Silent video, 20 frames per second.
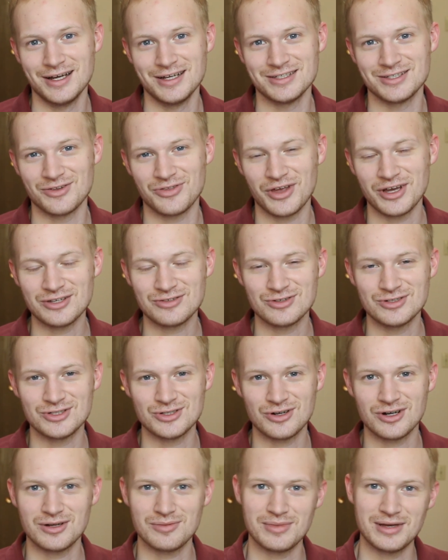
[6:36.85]
So thanks for
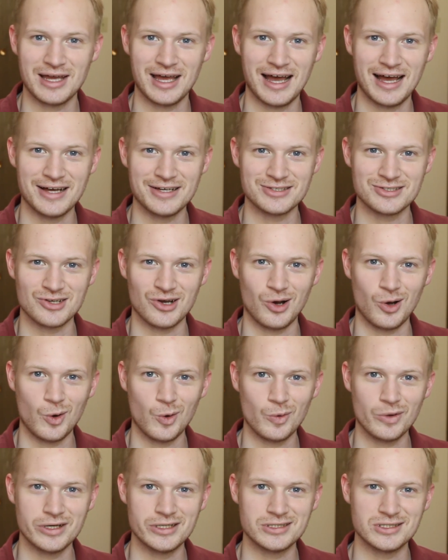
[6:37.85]
joining me. As
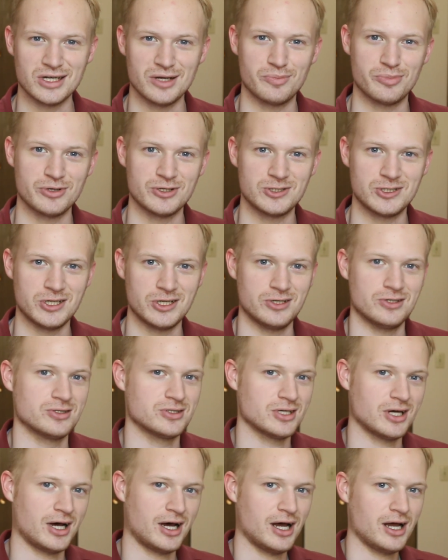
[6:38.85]
always, I appreciate your
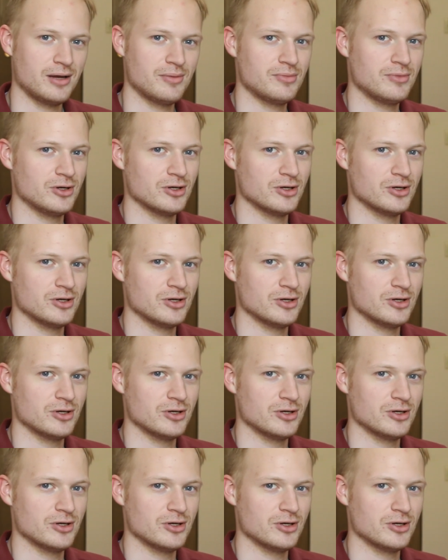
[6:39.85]
time,